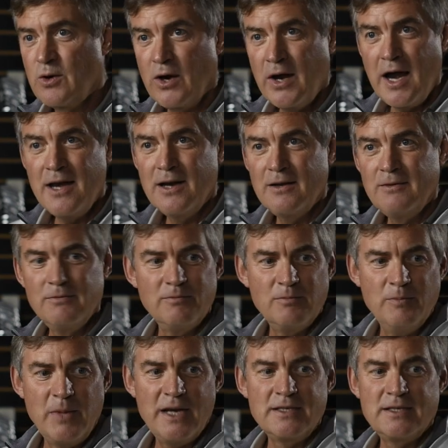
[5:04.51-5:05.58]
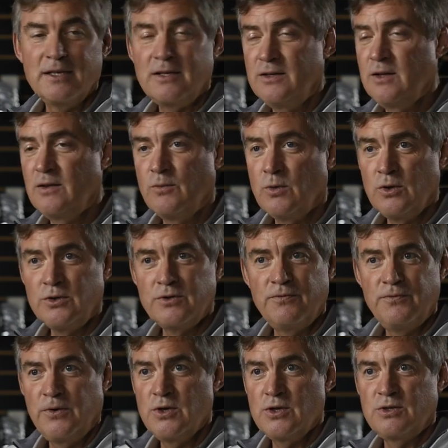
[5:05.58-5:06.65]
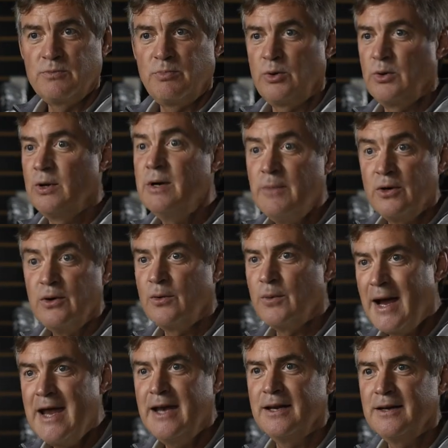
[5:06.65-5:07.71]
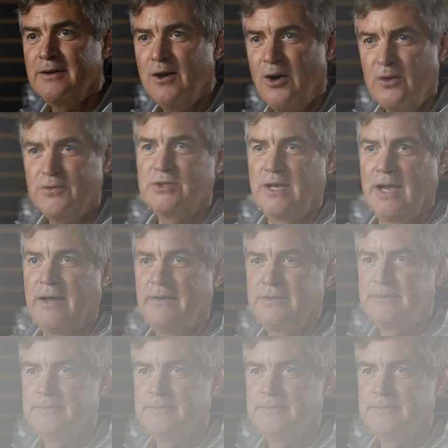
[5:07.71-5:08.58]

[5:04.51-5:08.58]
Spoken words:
created basically the world's first perimeter weighted golf shaft.